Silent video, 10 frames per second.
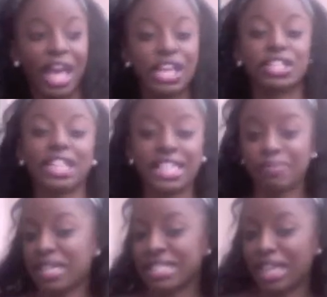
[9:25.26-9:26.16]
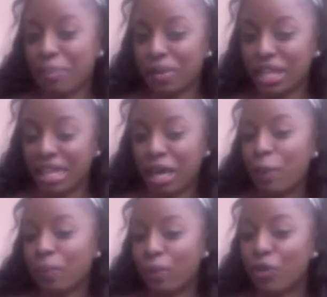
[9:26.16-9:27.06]
So that's my celebrity
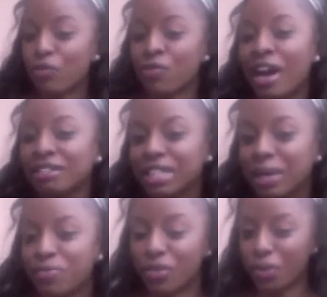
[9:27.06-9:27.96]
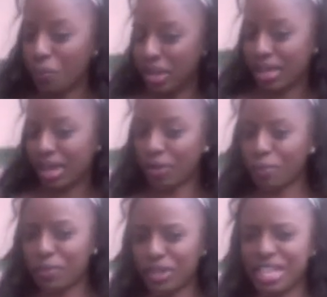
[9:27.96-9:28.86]
couple roundup for the week. I
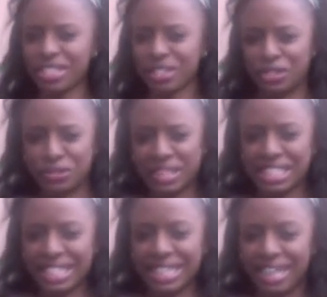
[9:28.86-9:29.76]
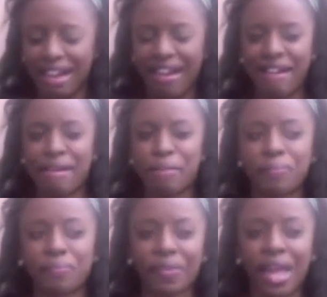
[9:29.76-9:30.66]
hope you guys enjoyed it.
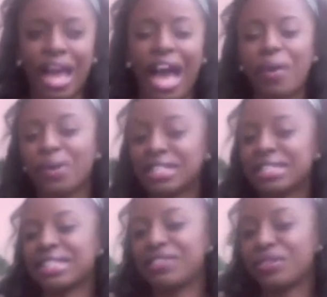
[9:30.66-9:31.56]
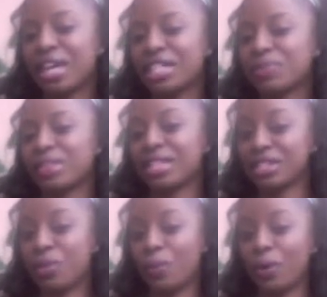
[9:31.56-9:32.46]
I wanted to leave you guys with this
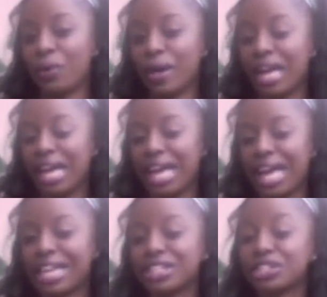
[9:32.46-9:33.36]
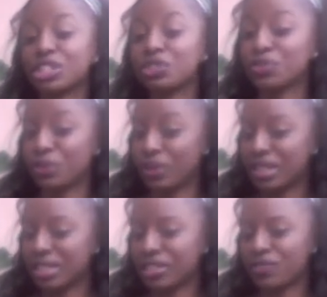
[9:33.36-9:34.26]
quote. And is the truth.
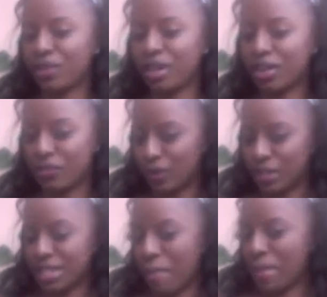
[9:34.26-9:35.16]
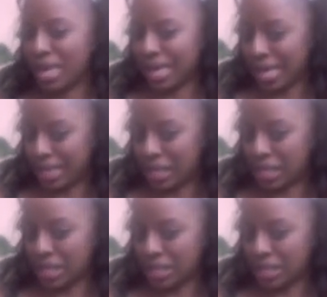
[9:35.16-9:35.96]
This is for, of course, my ladies.